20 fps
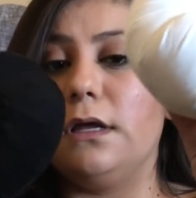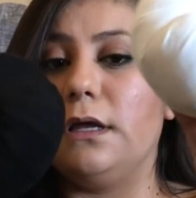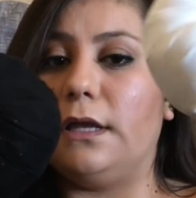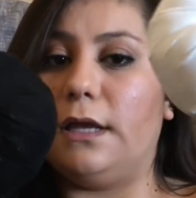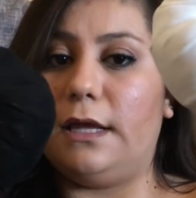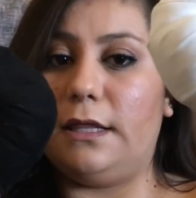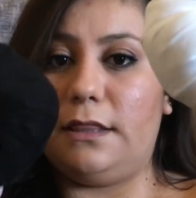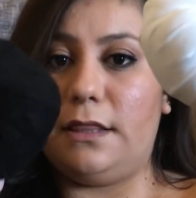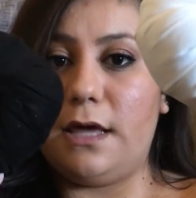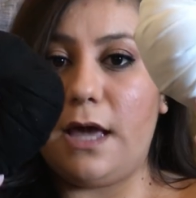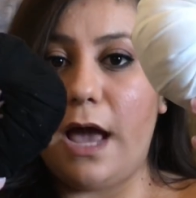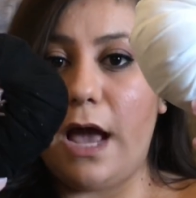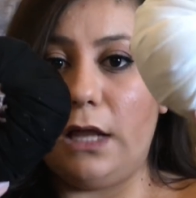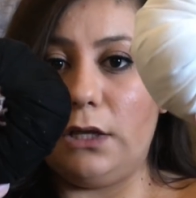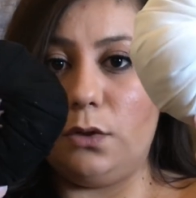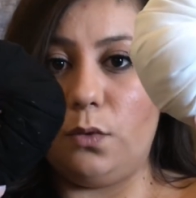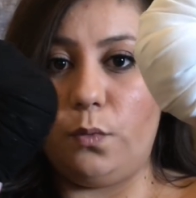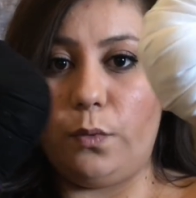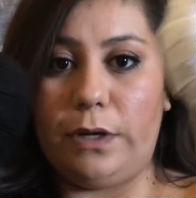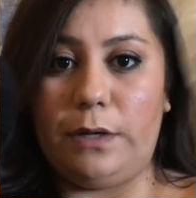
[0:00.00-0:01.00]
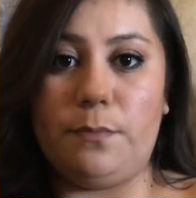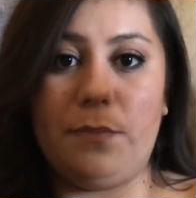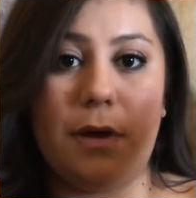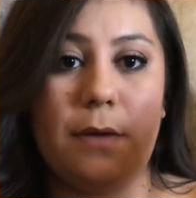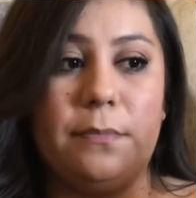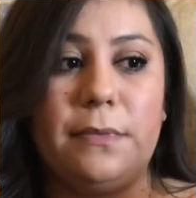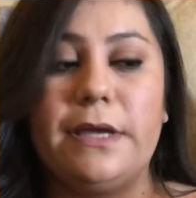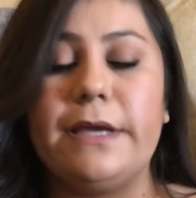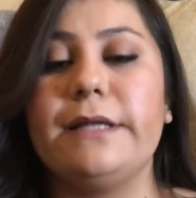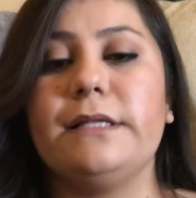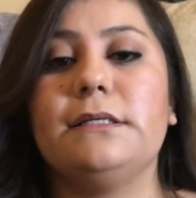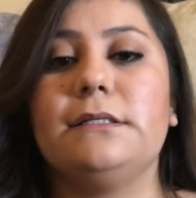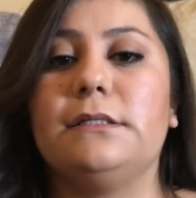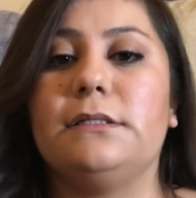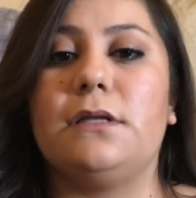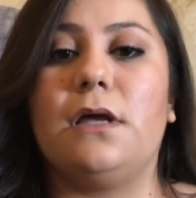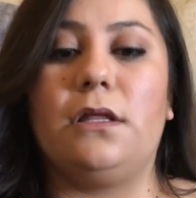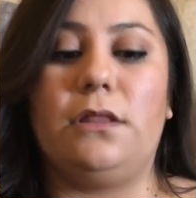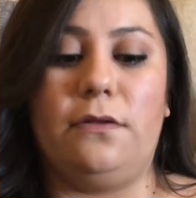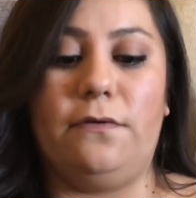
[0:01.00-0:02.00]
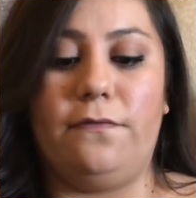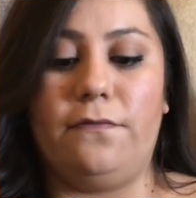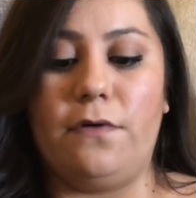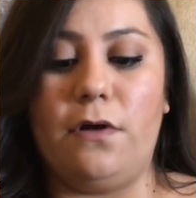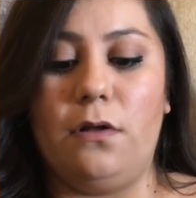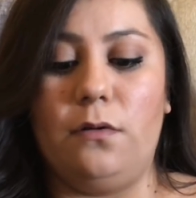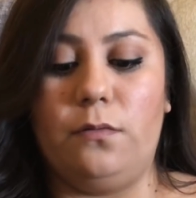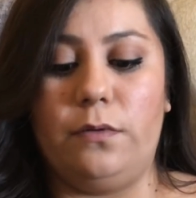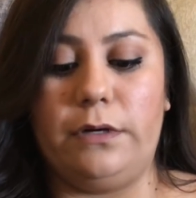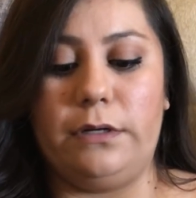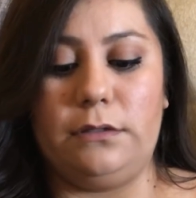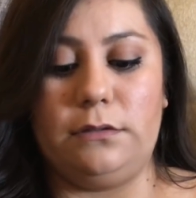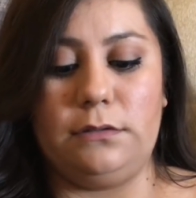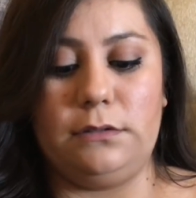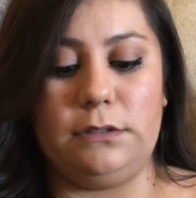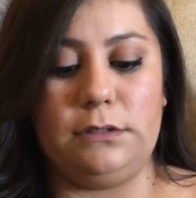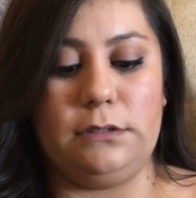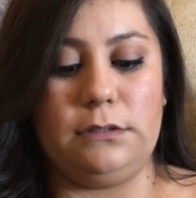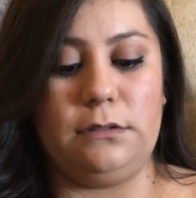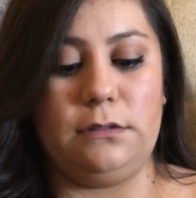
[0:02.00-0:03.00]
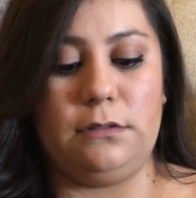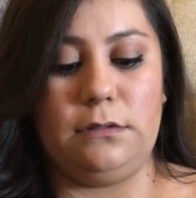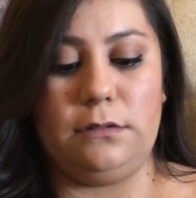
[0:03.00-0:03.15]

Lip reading: get the Halloween pumpkins, not the fall ones.